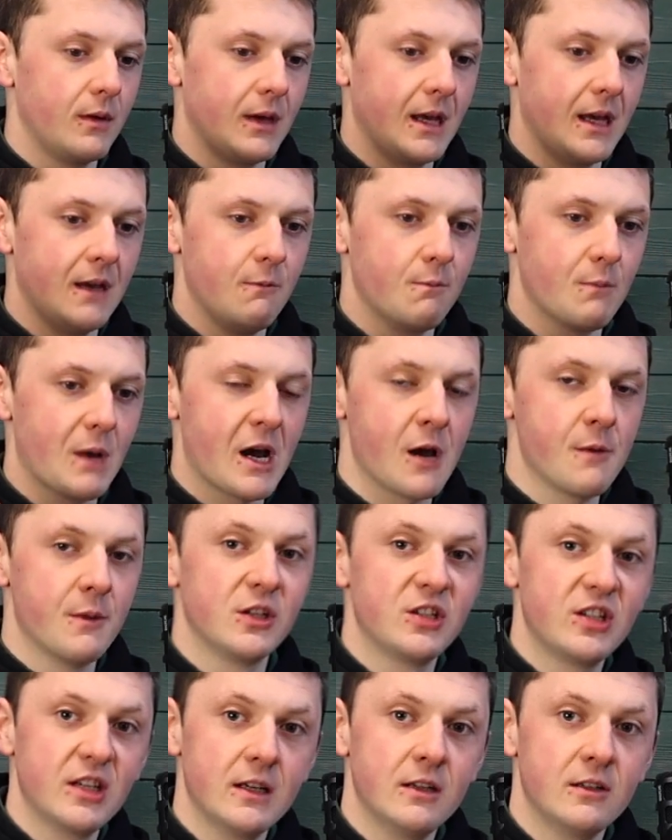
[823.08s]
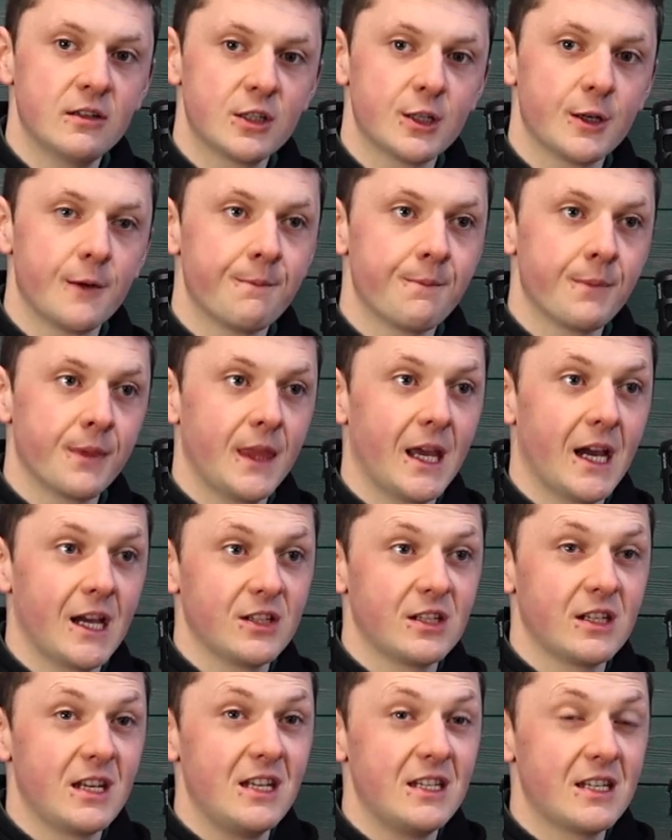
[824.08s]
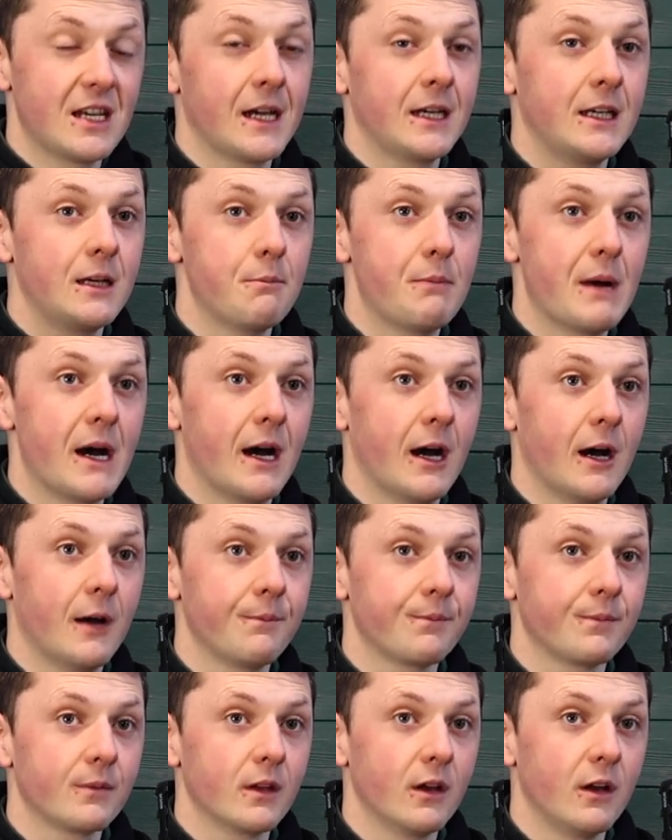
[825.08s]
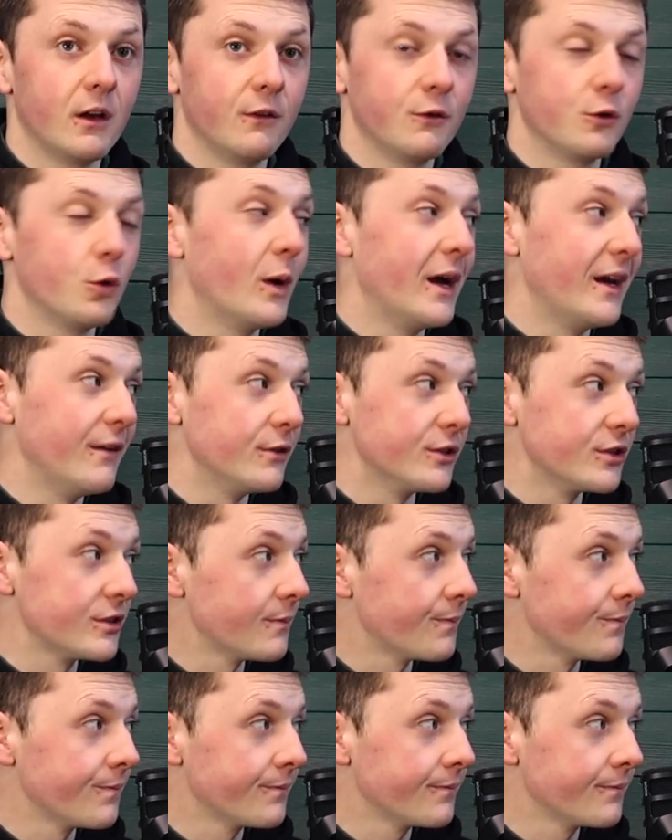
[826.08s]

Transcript: in behind the scenes, that is an entire bar of quavers.